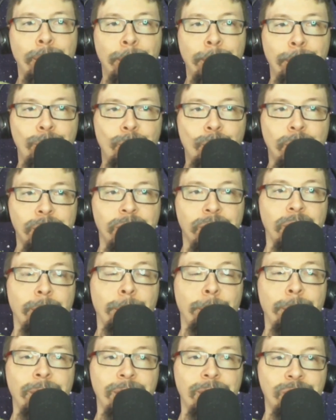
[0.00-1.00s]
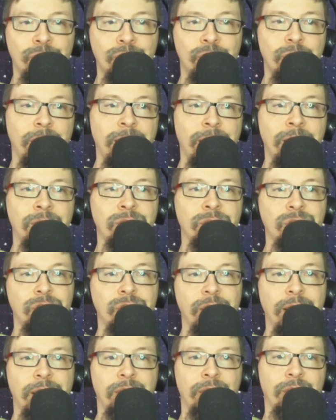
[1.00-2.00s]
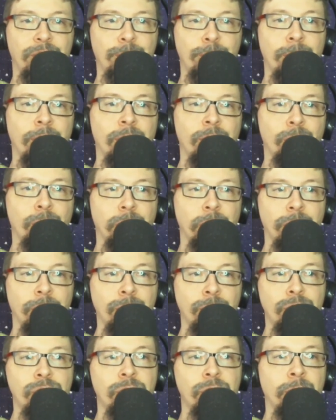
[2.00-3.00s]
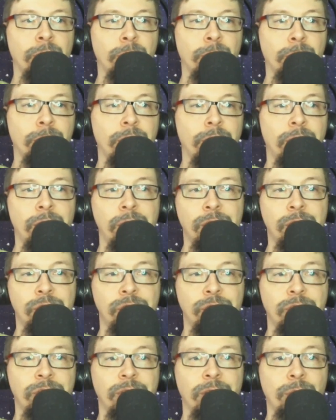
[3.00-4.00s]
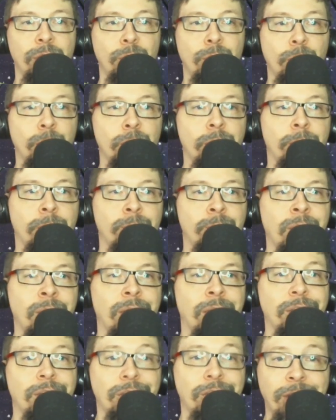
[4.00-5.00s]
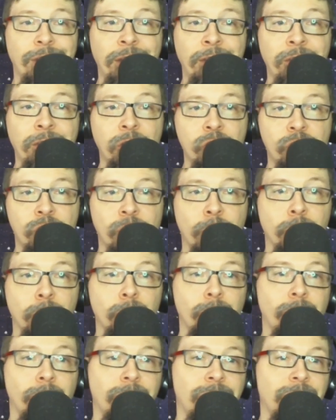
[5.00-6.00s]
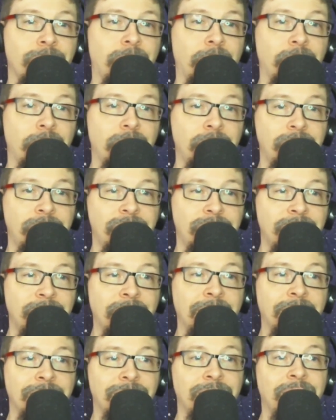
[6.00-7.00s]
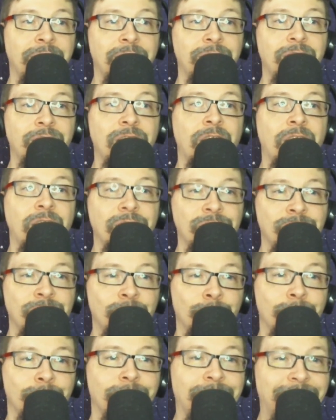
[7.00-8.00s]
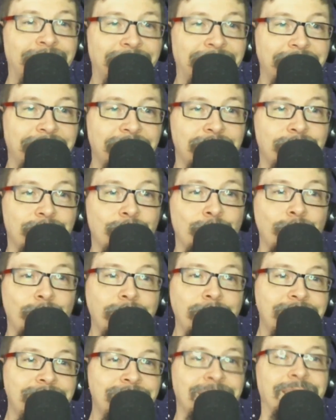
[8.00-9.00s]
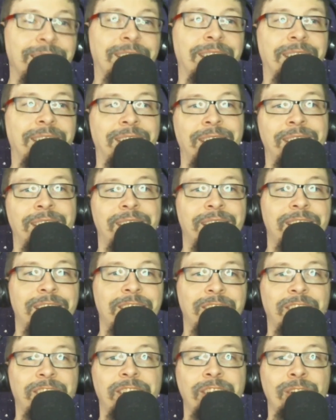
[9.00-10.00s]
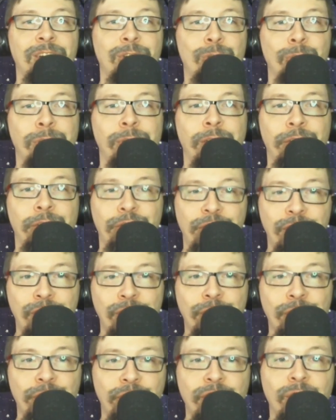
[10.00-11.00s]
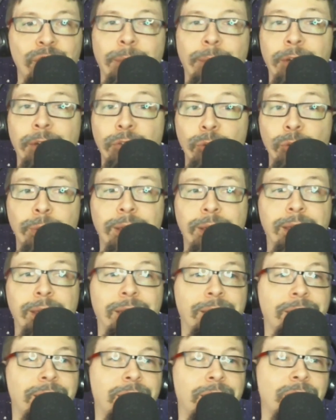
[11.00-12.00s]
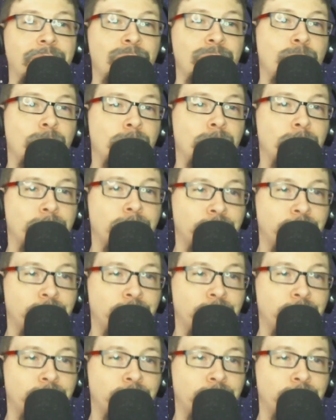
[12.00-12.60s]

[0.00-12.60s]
what the biggest change she had experienced with the new show, she said, quote, "The scale of the show, the scale of these sets, the costumes, it's crazy. It's like you're doing a feature film every week," unquote.